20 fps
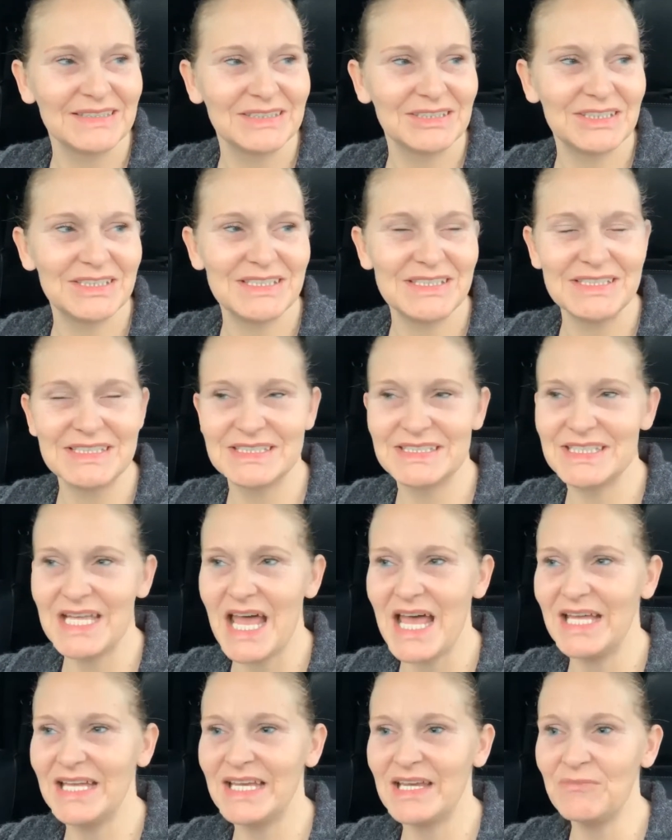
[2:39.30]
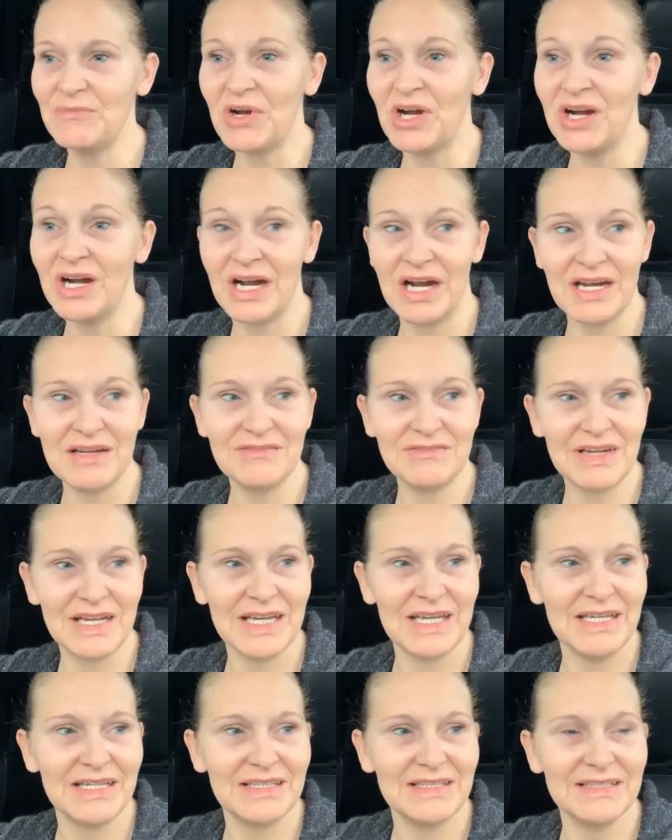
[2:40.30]
Just get my heart
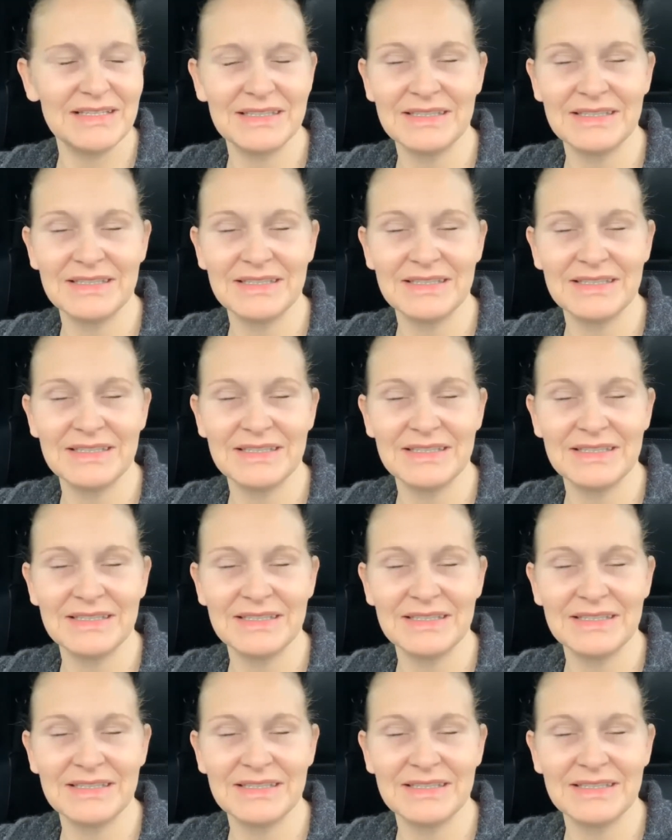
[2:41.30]
right.